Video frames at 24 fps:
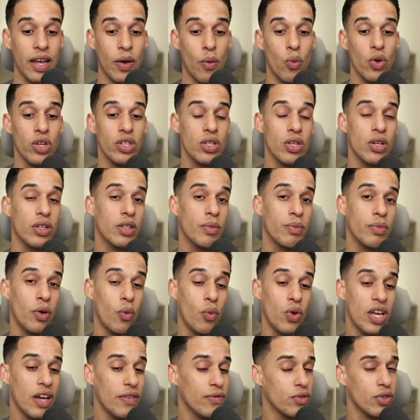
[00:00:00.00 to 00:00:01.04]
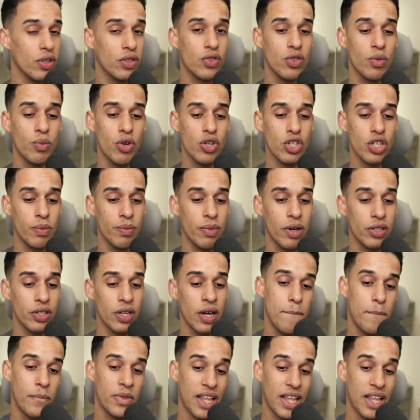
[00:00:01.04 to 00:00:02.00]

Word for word: And we talk we have talked so much about